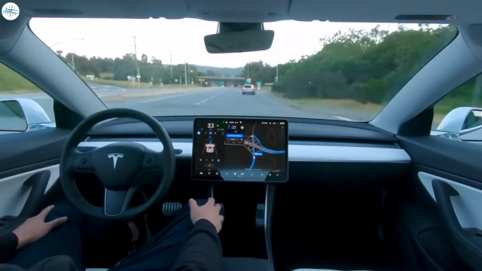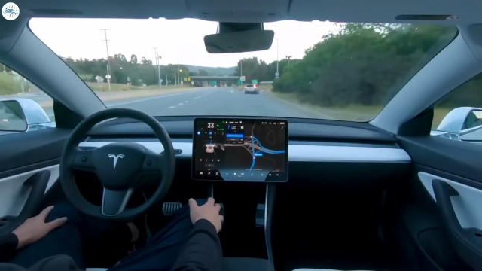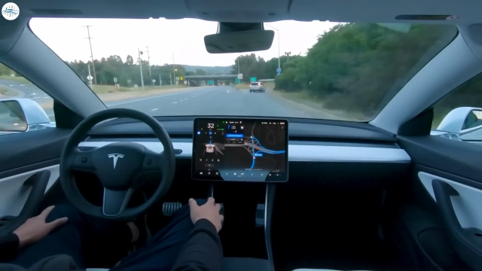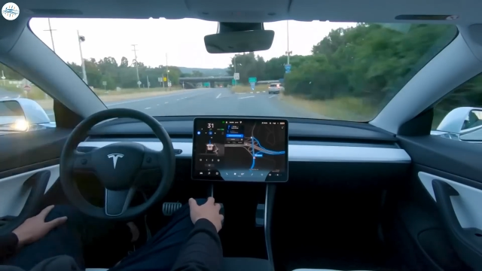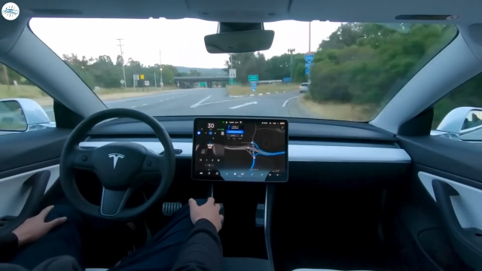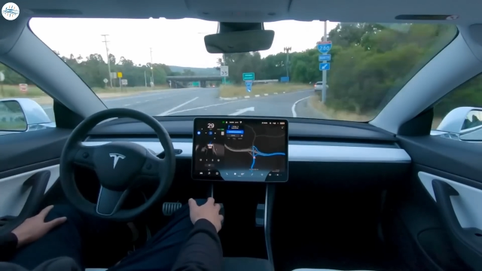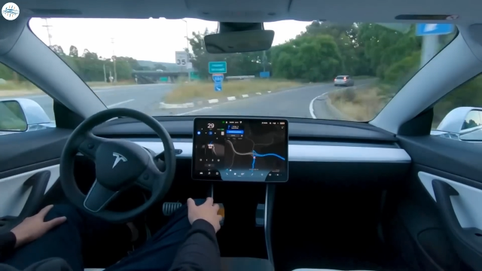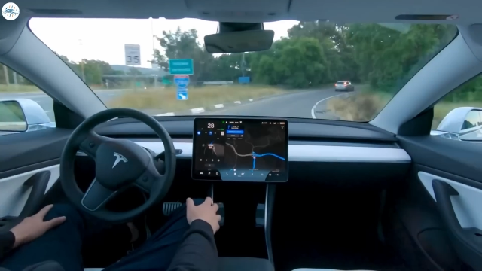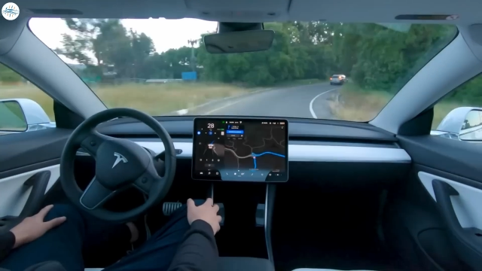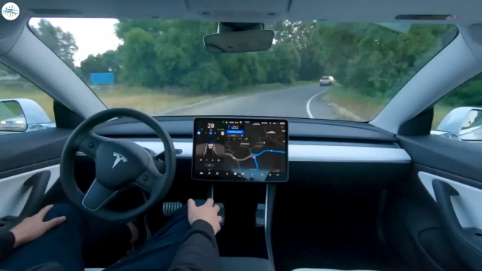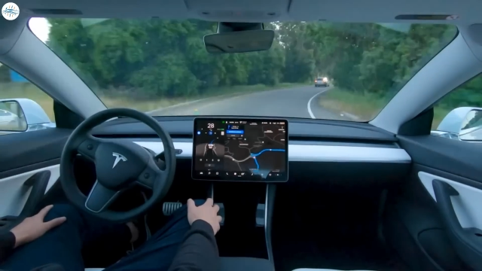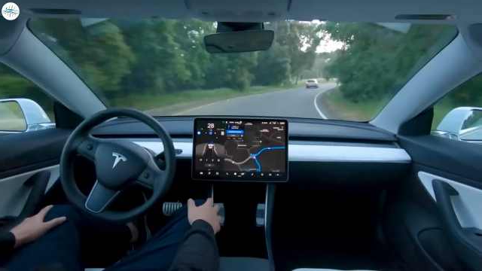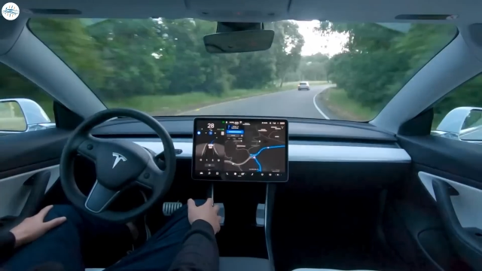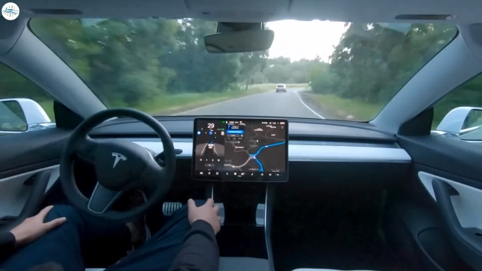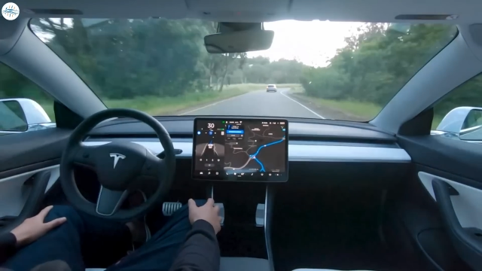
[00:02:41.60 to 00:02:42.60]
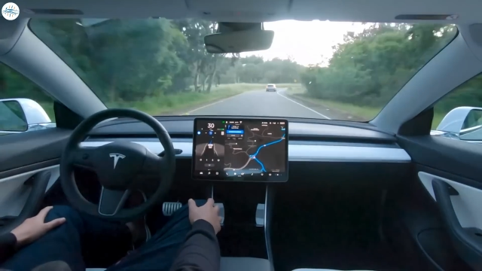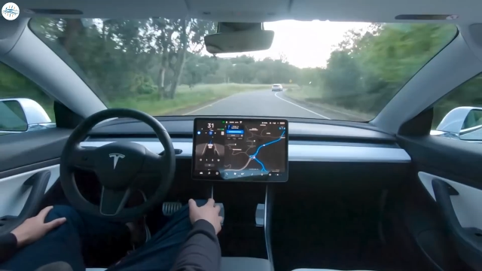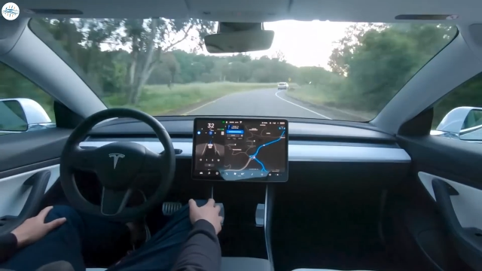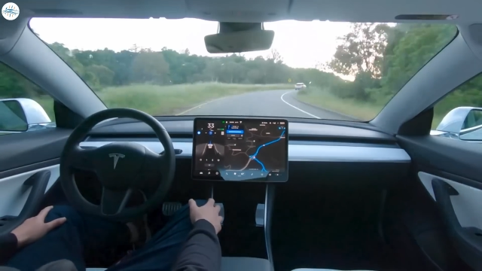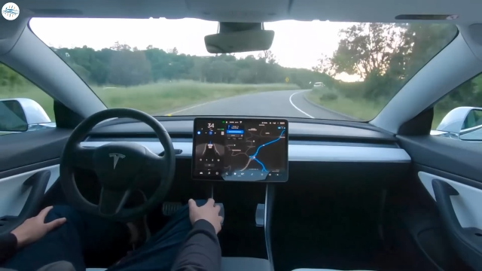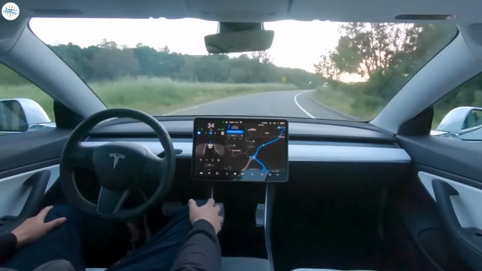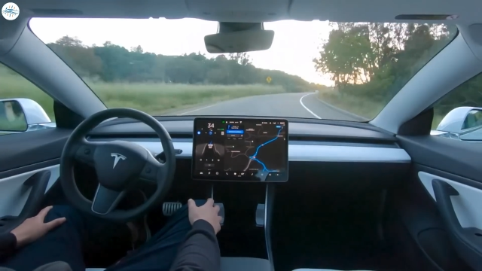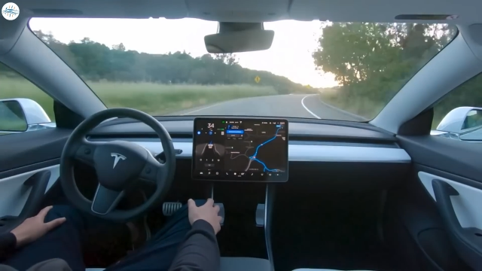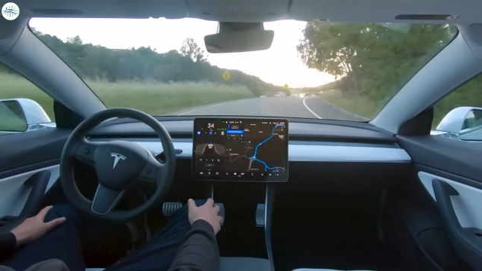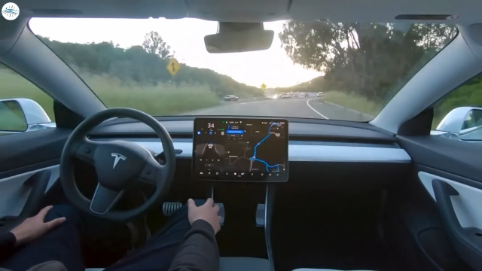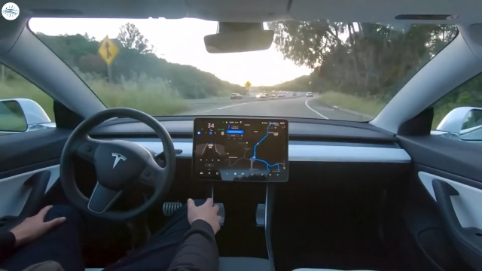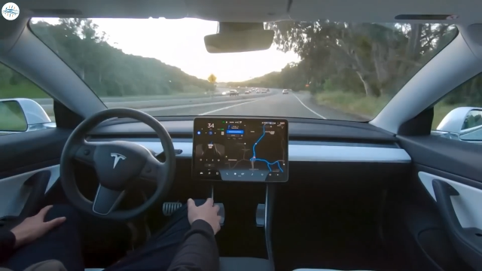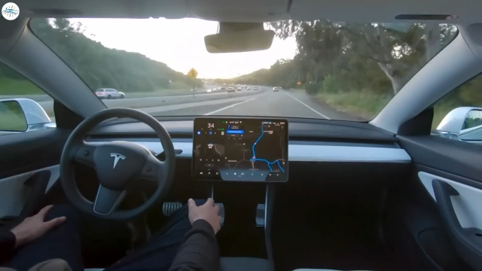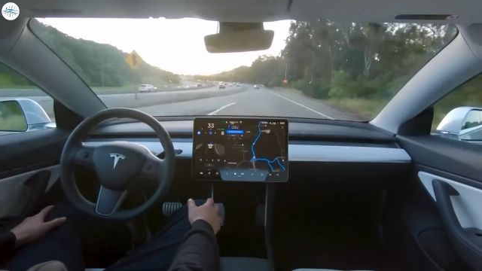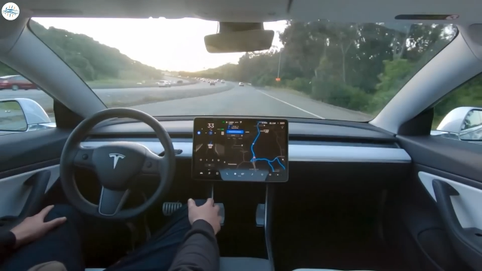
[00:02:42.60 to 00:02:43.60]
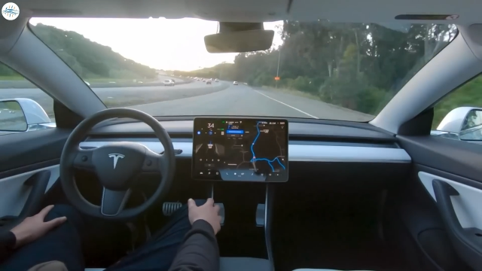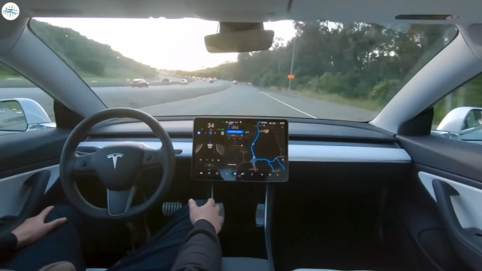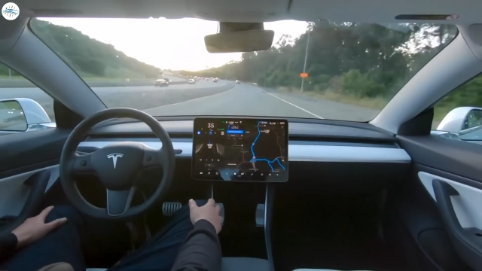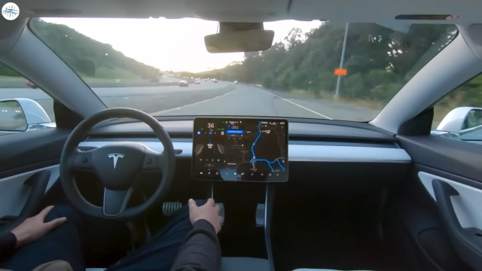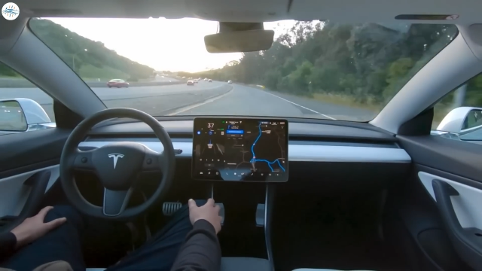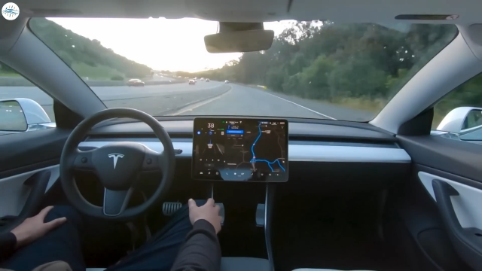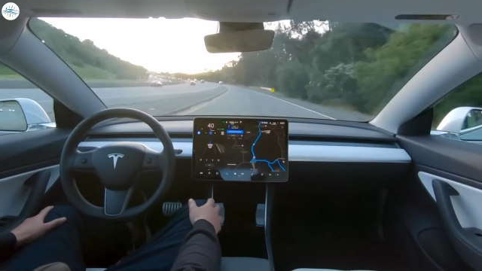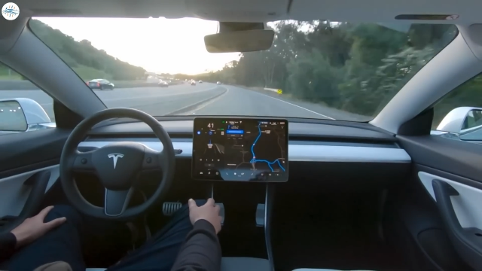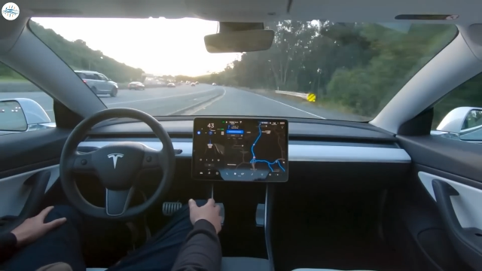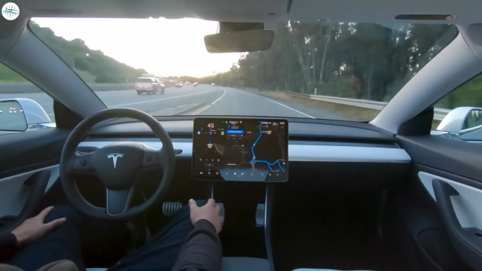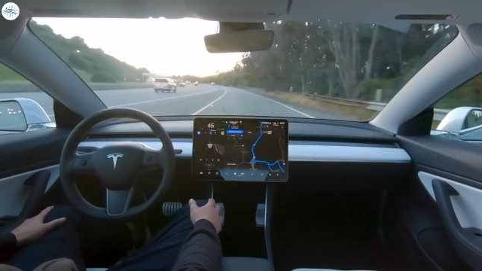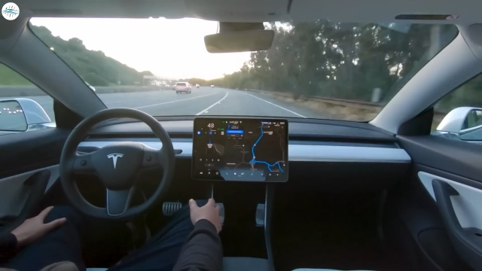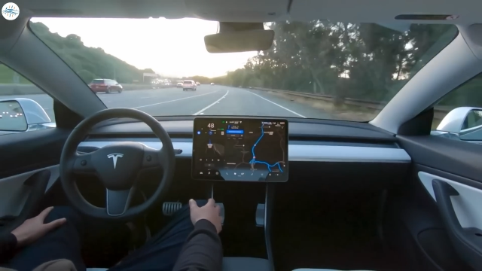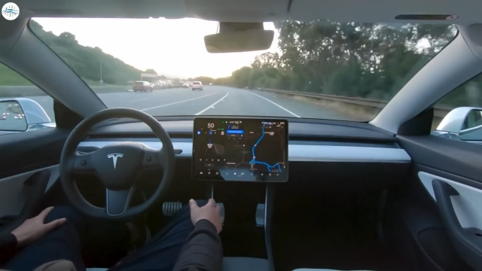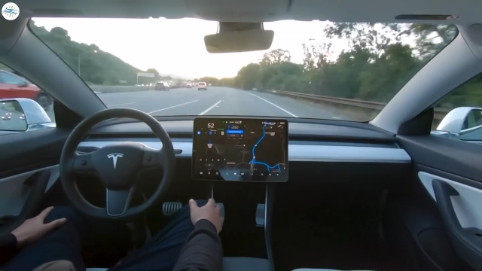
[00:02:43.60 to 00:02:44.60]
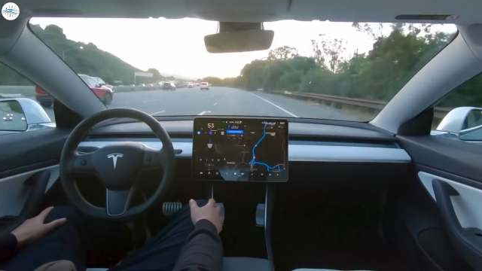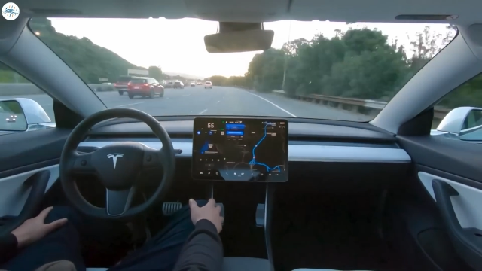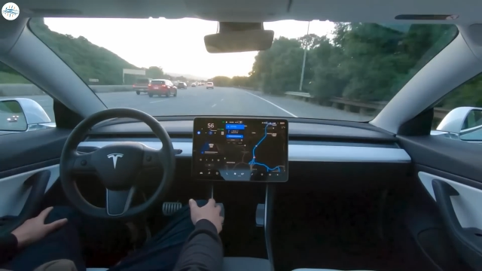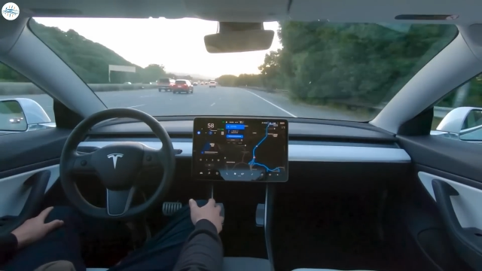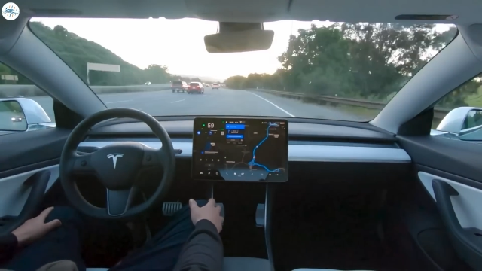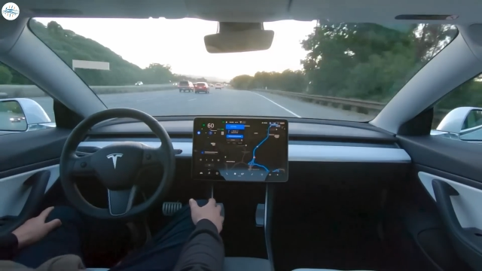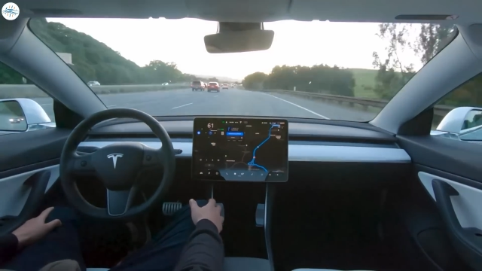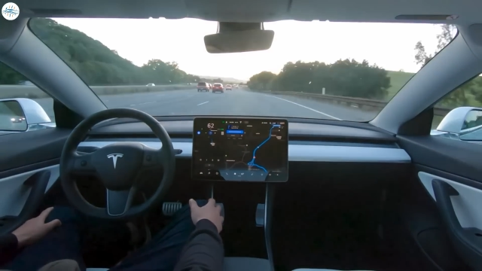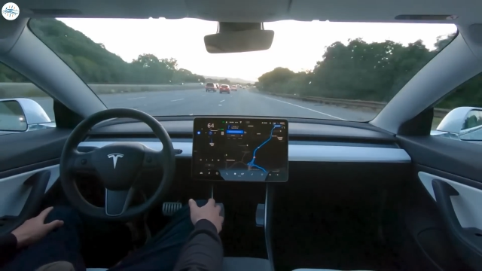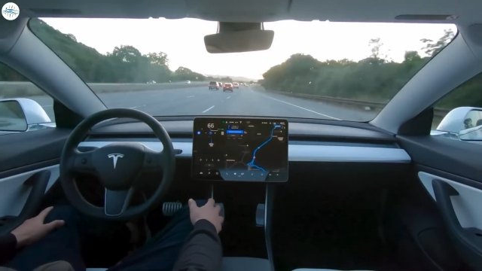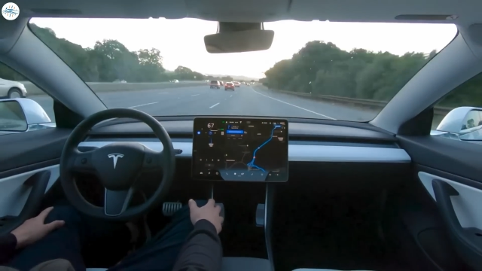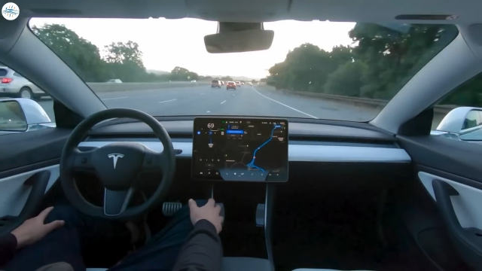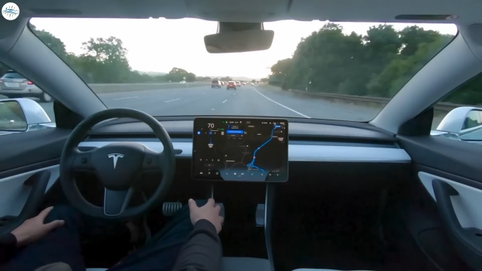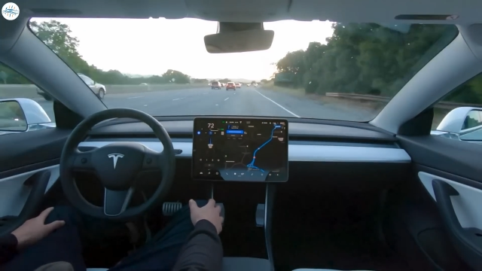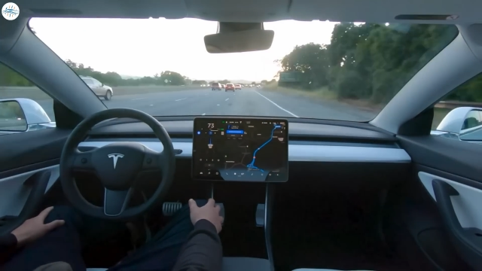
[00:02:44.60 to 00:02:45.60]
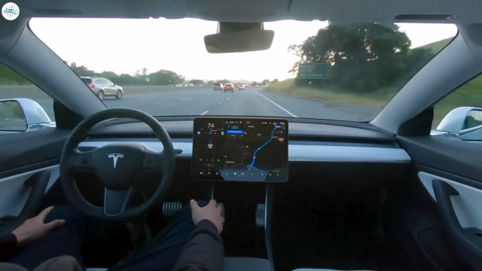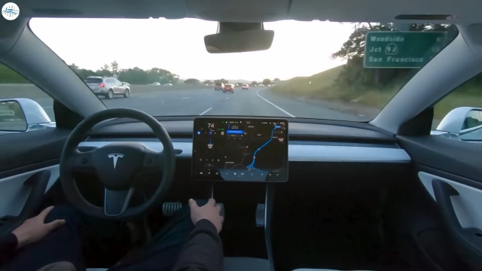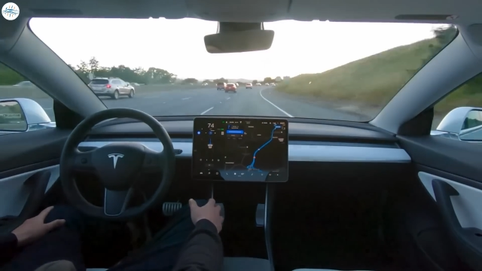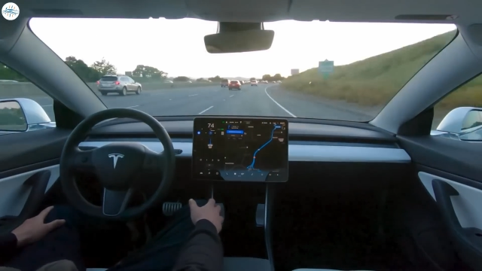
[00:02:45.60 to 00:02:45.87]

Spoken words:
Nobody's mouth can be seen.